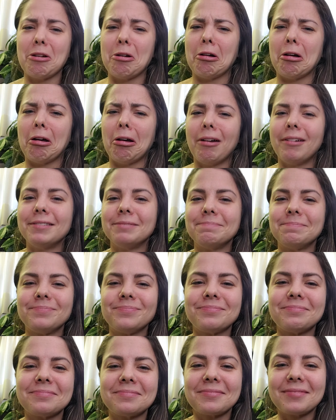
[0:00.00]
Oh,
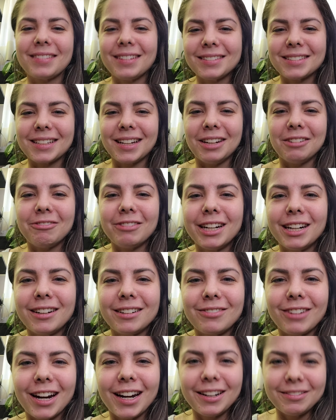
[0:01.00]
that's kind of weird,
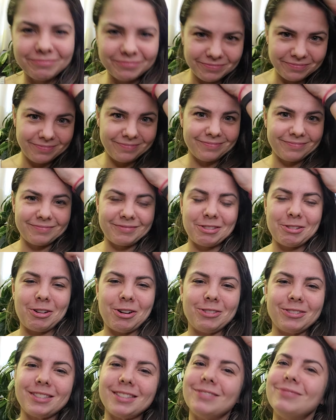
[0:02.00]
right?
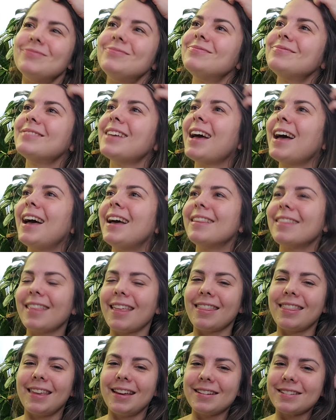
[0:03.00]
Gross.
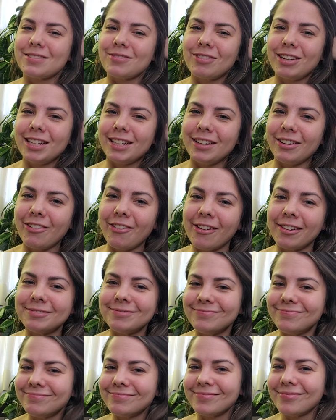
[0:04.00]
The things we do.
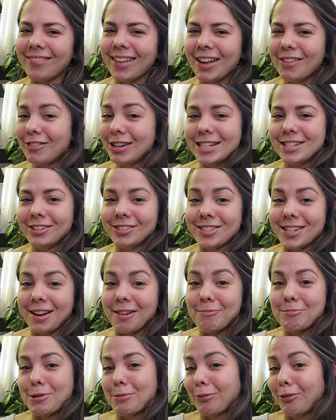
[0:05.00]
We don't
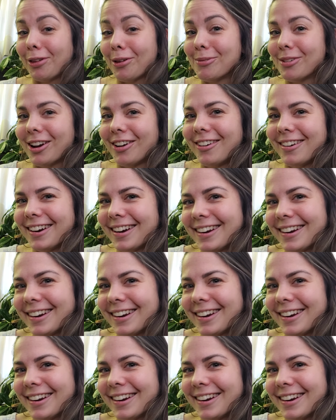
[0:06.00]
tell people about.